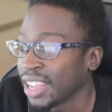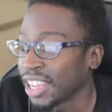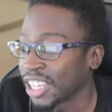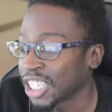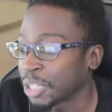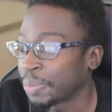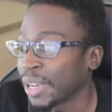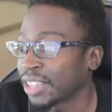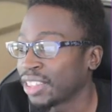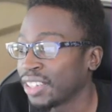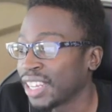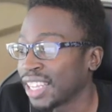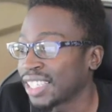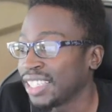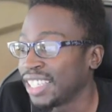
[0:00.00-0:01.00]
Expect the
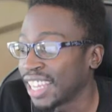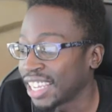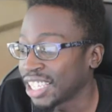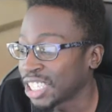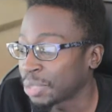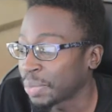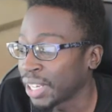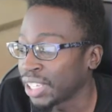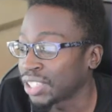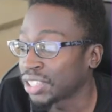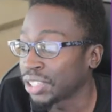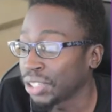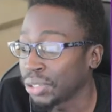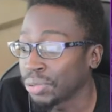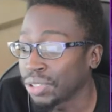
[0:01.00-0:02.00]
next Dead Space
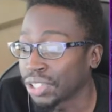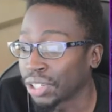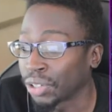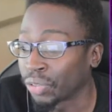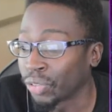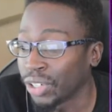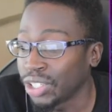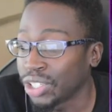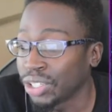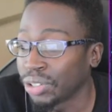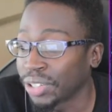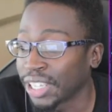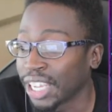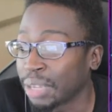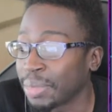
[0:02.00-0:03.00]
to use the original
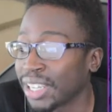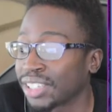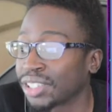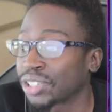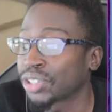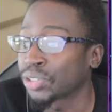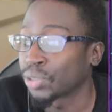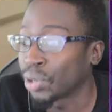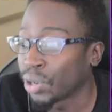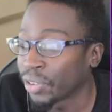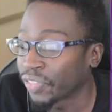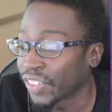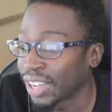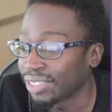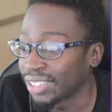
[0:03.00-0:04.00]
game as a strong
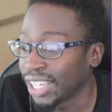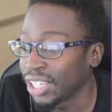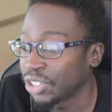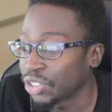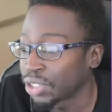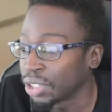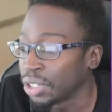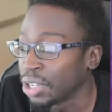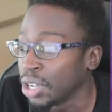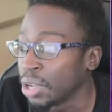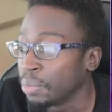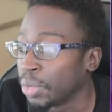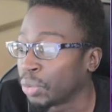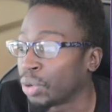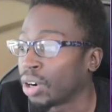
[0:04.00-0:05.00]
foundation,
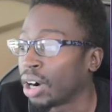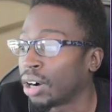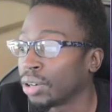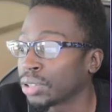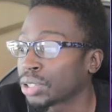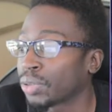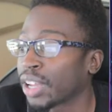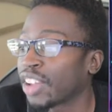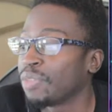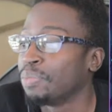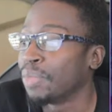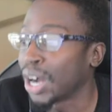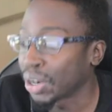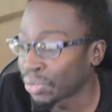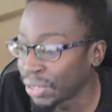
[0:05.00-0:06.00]
but will also have
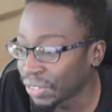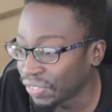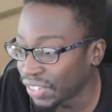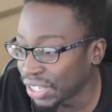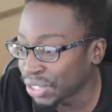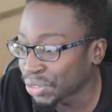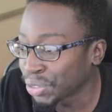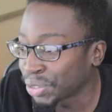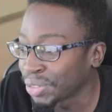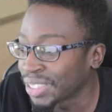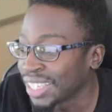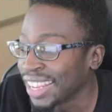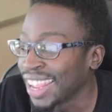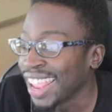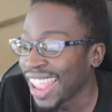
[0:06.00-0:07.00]
modern
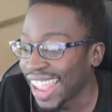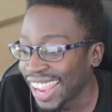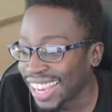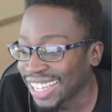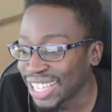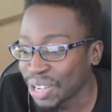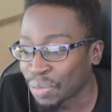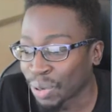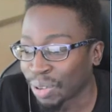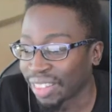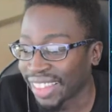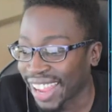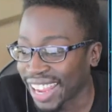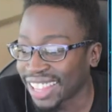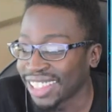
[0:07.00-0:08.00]
visuals, and it will
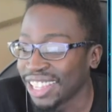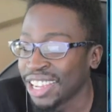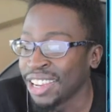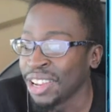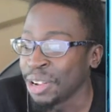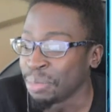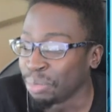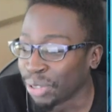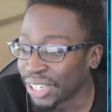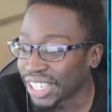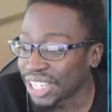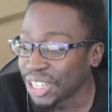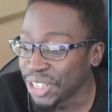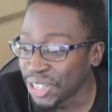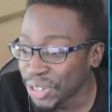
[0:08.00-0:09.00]
likely bring
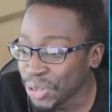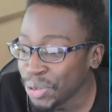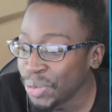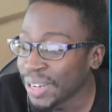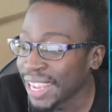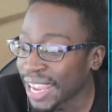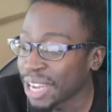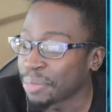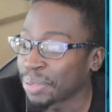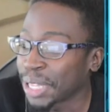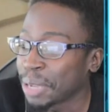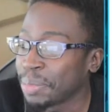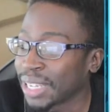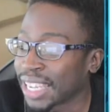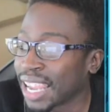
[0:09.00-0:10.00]
in new gameplay
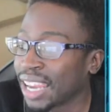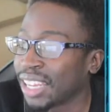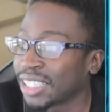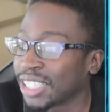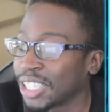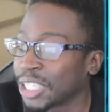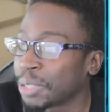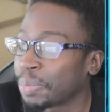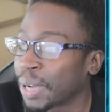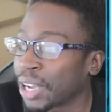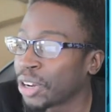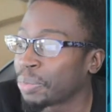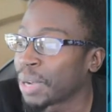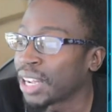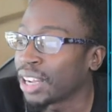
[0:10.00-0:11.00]
mechanics
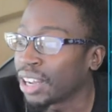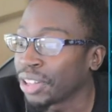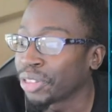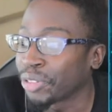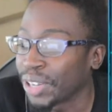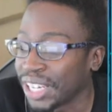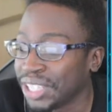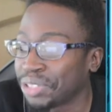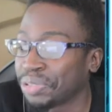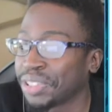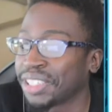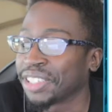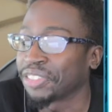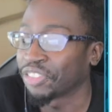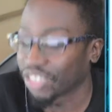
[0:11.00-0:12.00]
inspired by other entries
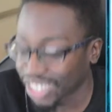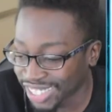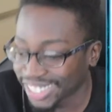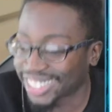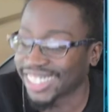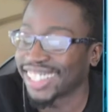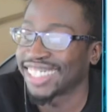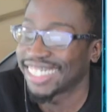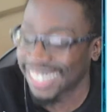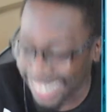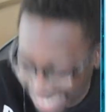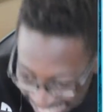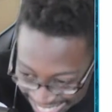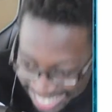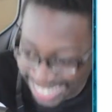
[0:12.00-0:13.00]
in the franchise.
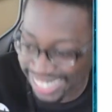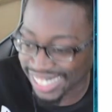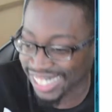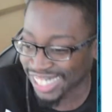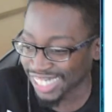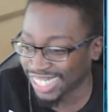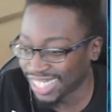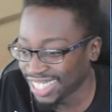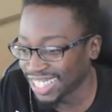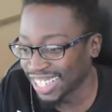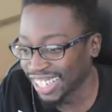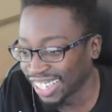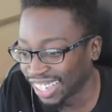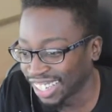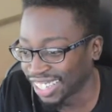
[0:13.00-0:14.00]
Yes! Oh
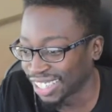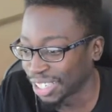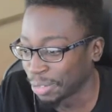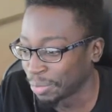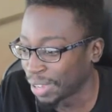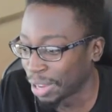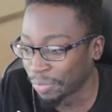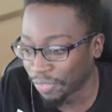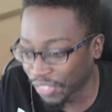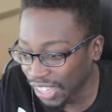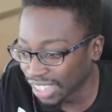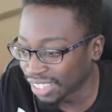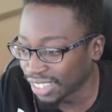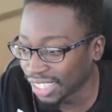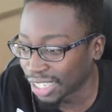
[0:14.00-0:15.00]
god, I'm
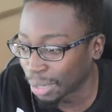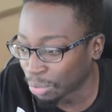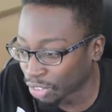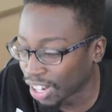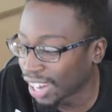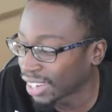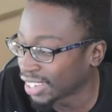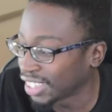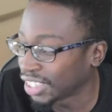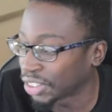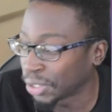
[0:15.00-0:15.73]
feeling it. I'm rocking it.